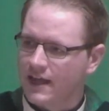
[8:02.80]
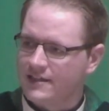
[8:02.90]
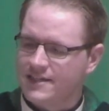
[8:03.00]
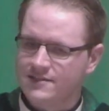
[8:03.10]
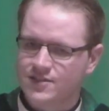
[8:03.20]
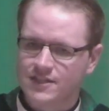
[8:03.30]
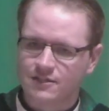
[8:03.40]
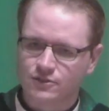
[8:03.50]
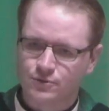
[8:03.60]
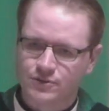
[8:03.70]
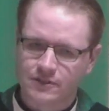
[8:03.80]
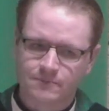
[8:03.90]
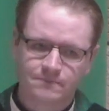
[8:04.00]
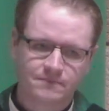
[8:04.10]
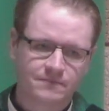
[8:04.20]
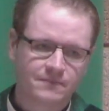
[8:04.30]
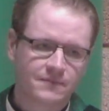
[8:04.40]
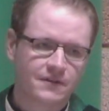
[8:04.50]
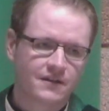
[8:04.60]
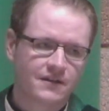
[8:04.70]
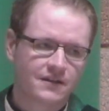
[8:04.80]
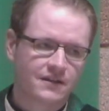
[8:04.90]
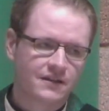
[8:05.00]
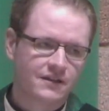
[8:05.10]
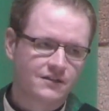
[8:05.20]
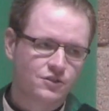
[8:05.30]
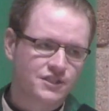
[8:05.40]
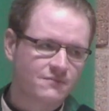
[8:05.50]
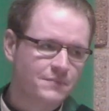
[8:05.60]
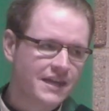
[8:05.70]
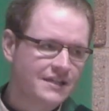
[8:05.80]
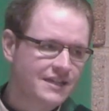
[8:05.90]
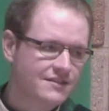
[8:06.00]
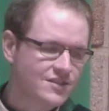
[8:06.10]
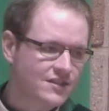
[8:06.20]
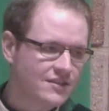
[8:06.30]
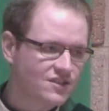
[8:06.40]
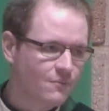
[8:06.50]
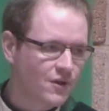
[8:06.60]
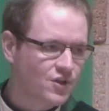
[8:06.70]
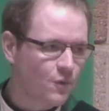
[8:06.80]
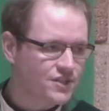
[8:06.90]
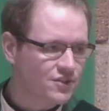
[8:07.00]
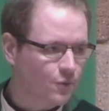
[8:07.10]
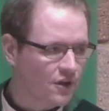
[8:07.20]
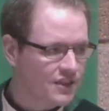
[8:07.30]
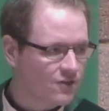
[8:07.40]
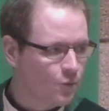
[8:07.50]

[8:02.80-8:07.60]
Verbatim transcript: and didn't see a loser looked at me and didn't see someone who wasn't worth it,